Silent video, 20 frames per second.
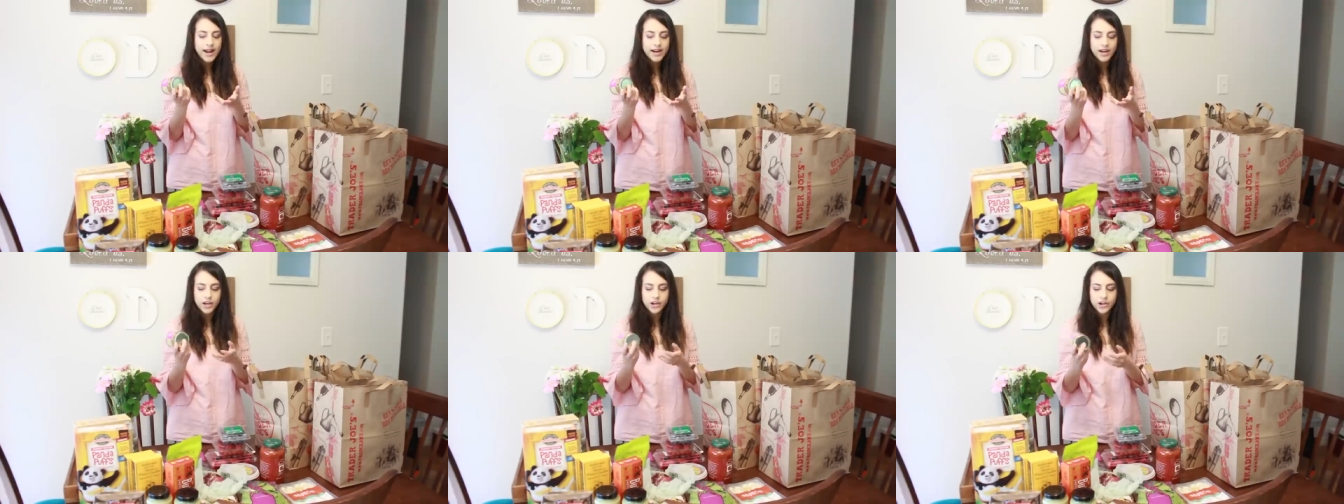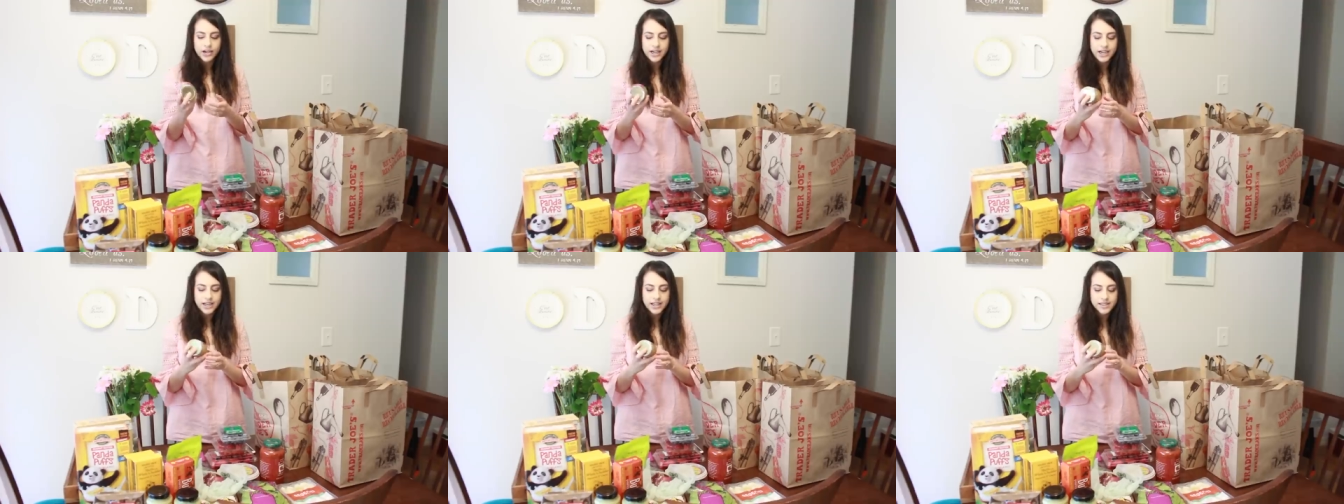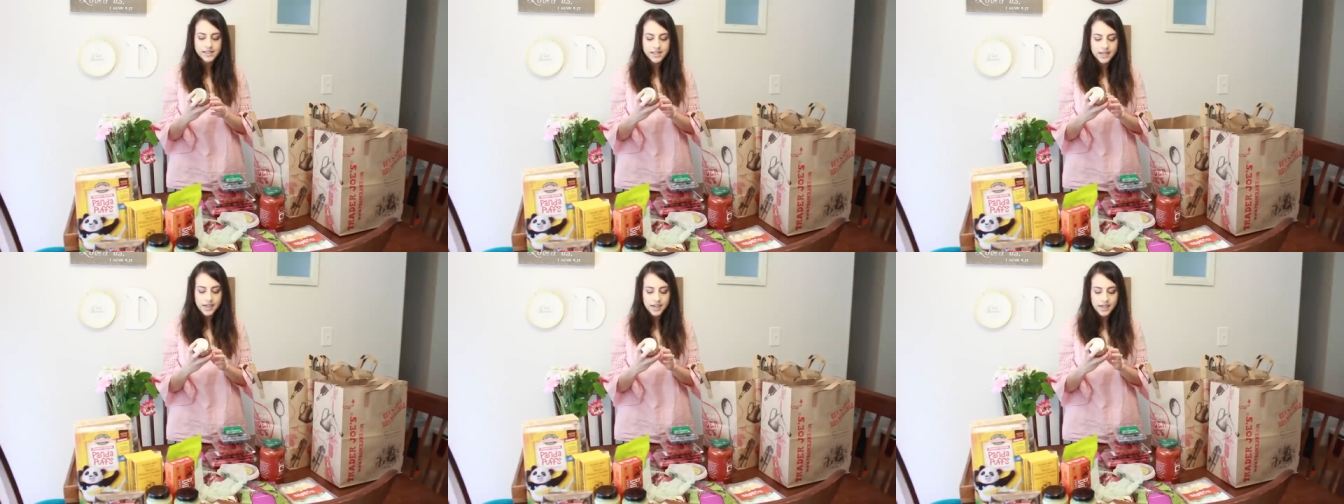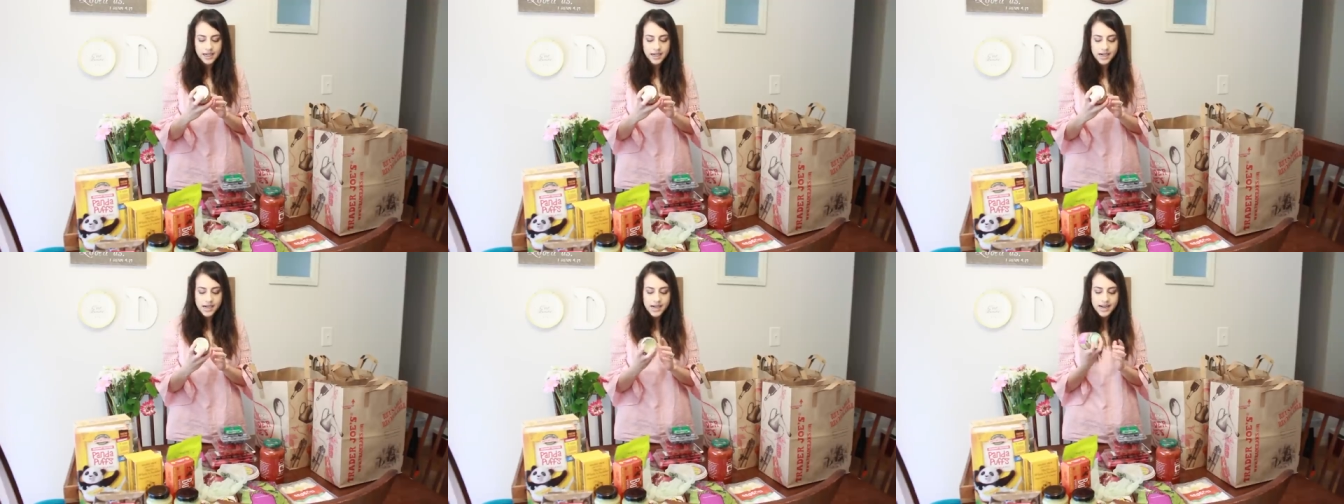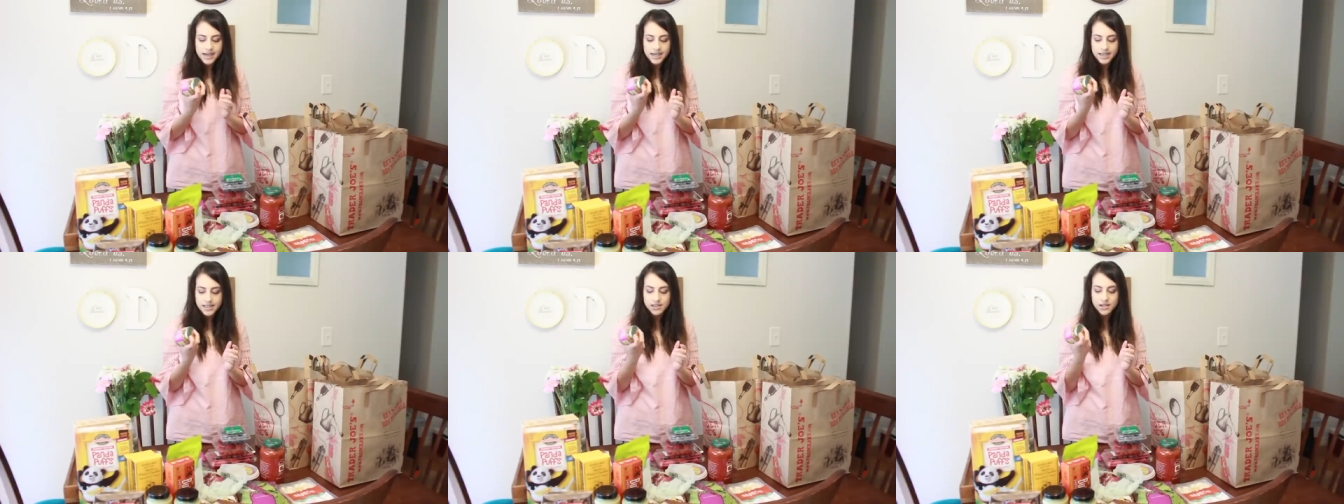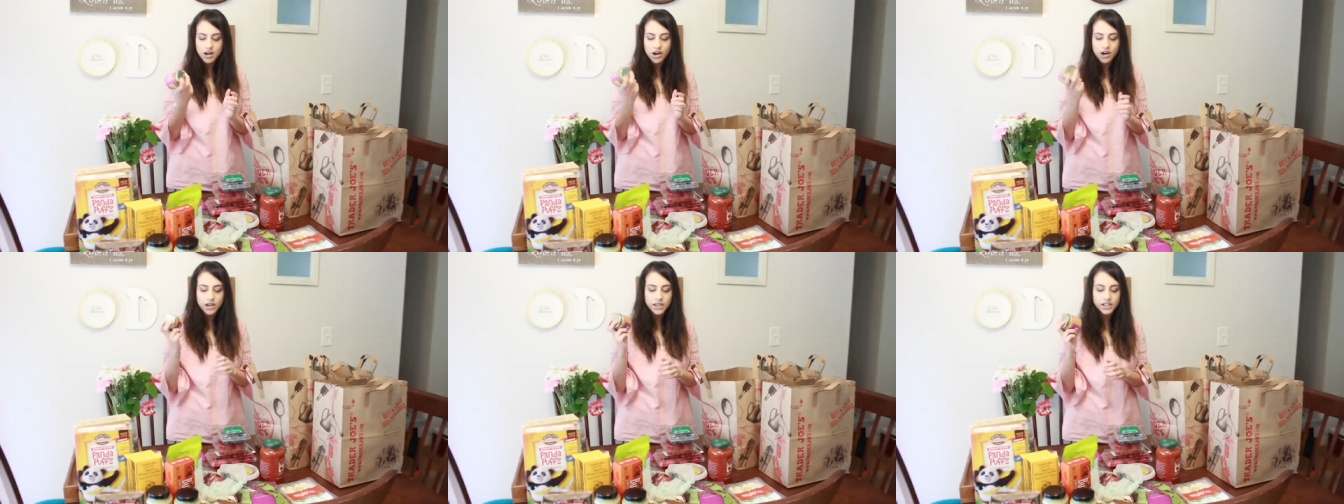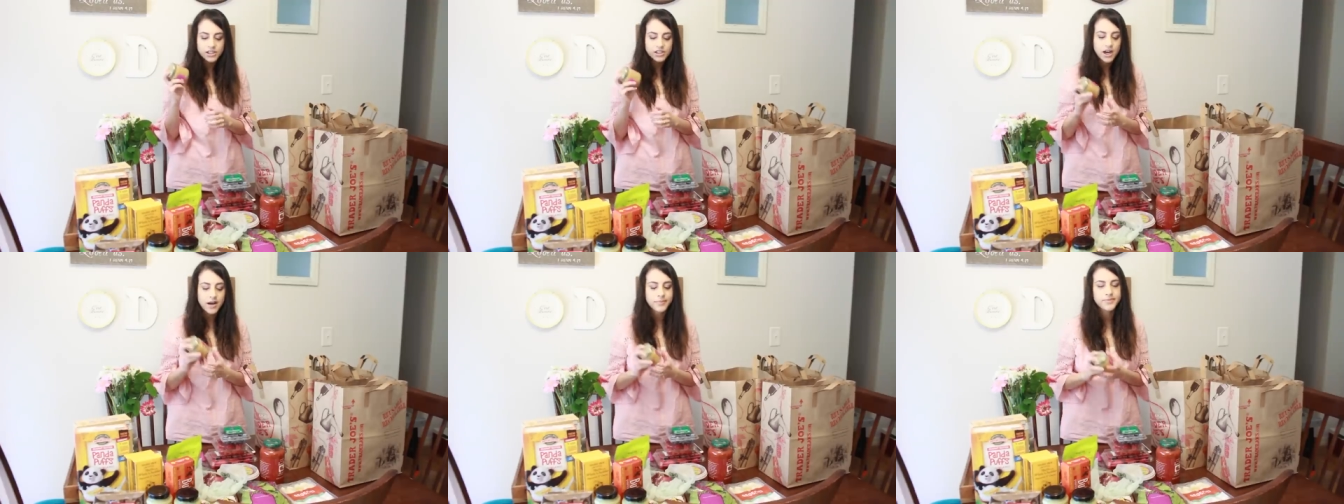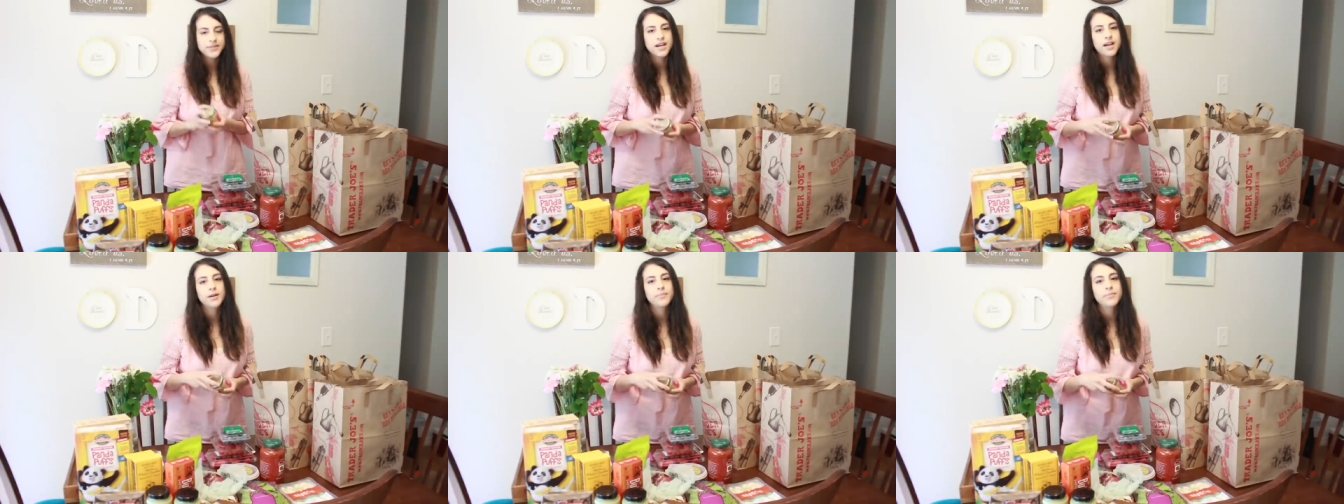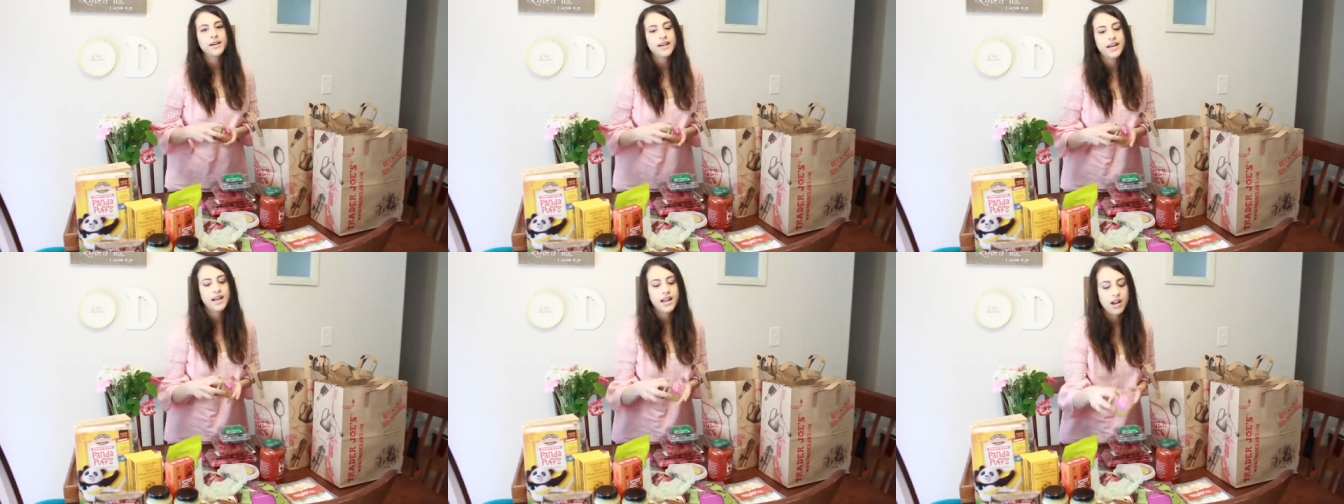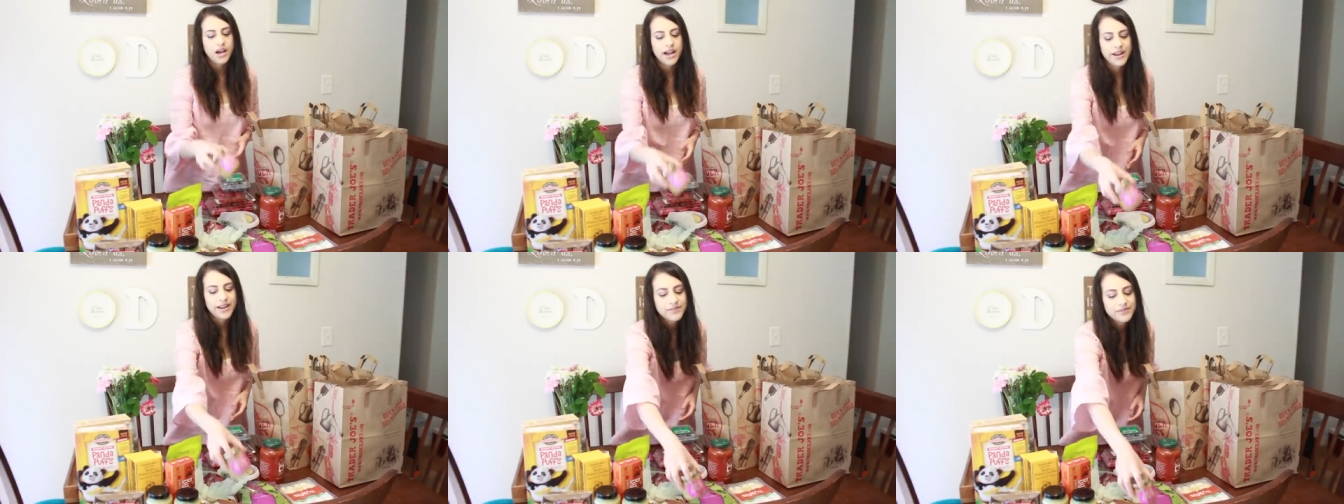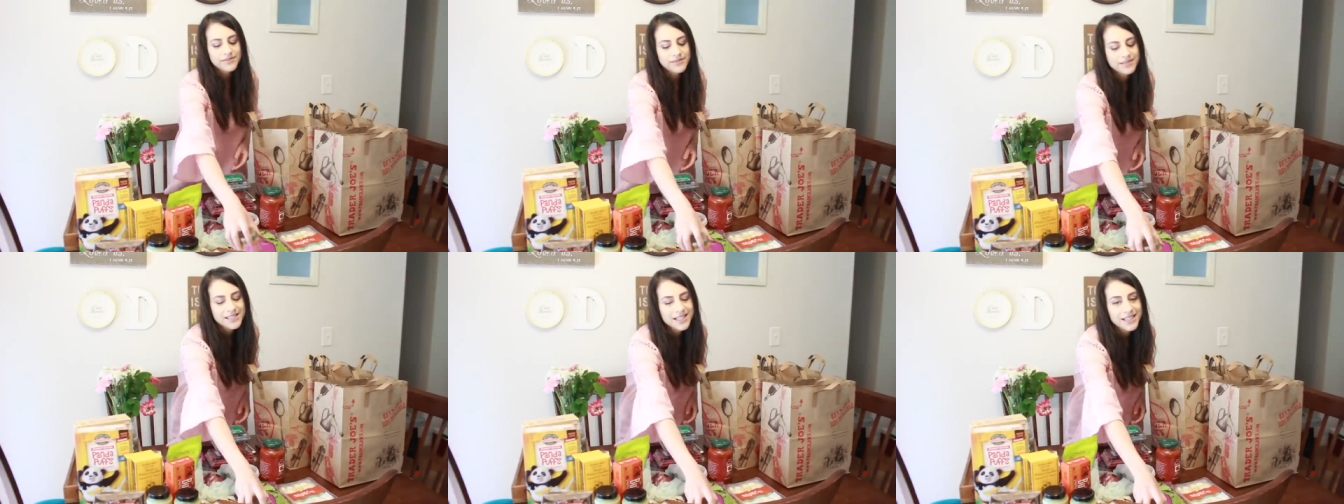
bad ingredients in it and it's already chopped up and I